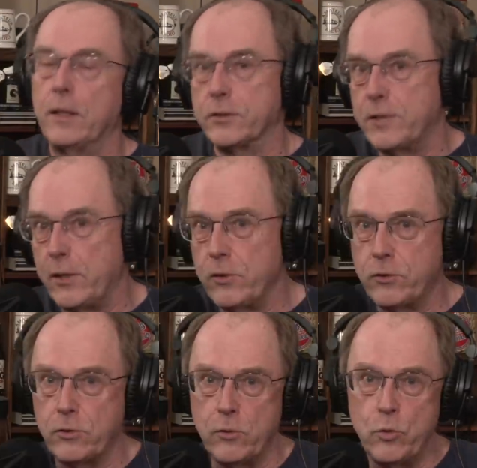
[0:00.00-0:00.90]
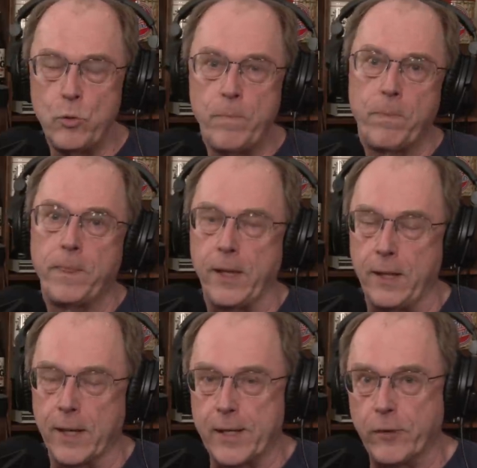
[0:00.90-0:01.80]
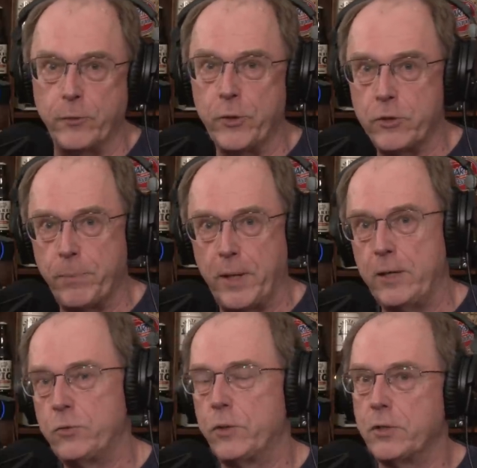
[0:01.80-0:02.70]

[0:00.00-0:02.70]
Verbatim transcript: He'll send you to the uh, contribution page,